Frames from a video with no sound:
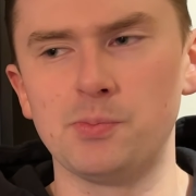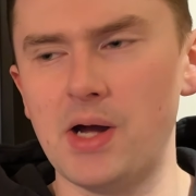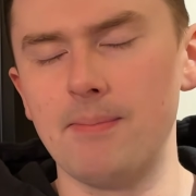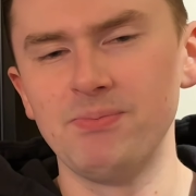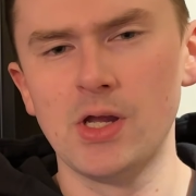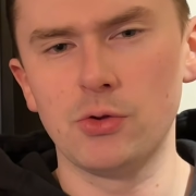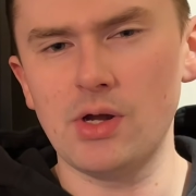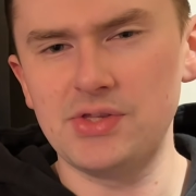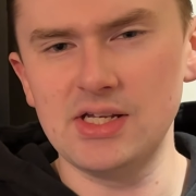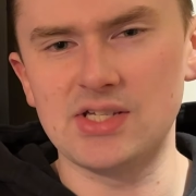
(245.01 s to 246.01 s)
But
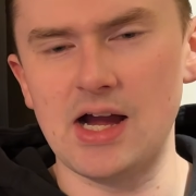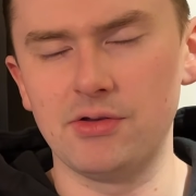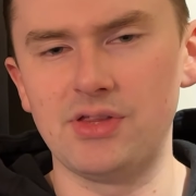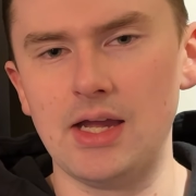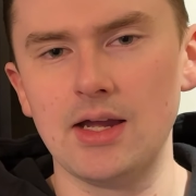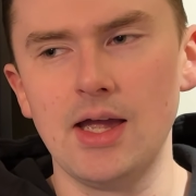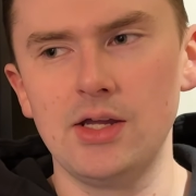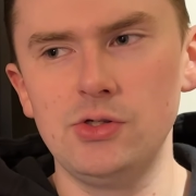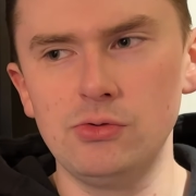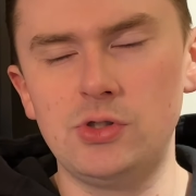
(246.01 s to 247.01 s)
throughout the entire thing,
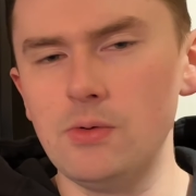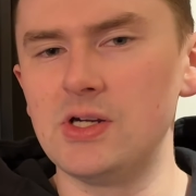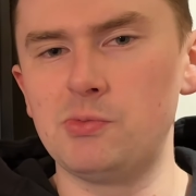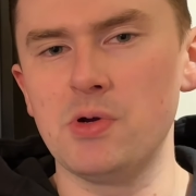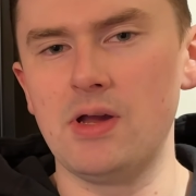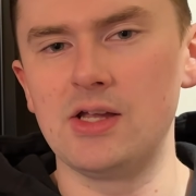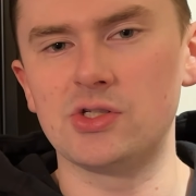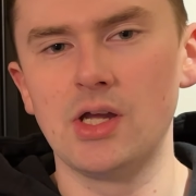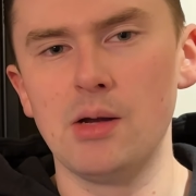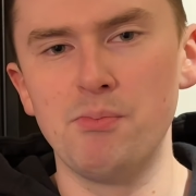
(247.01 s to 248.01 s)
you do
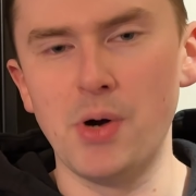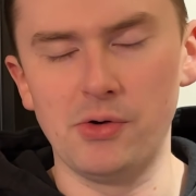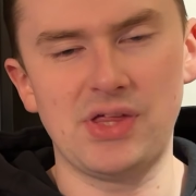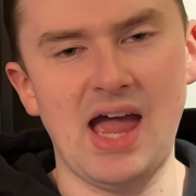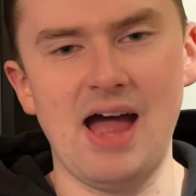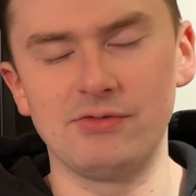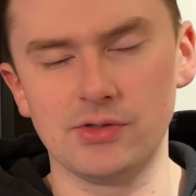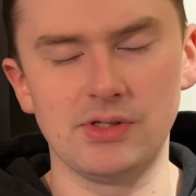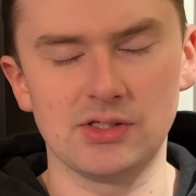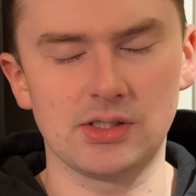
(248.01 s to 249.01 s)
experience both halves
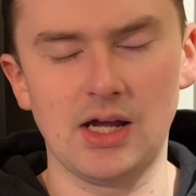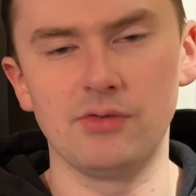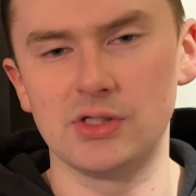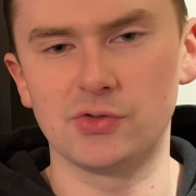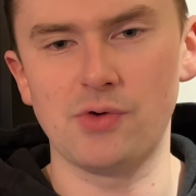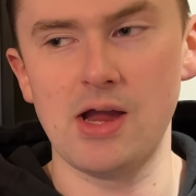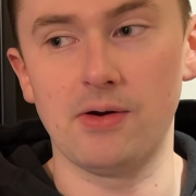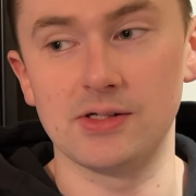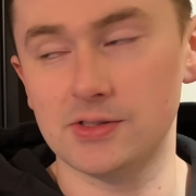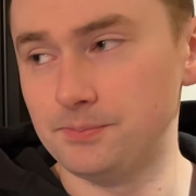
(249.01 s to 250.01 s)
of this
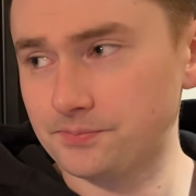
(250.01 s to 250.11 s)
fragrance.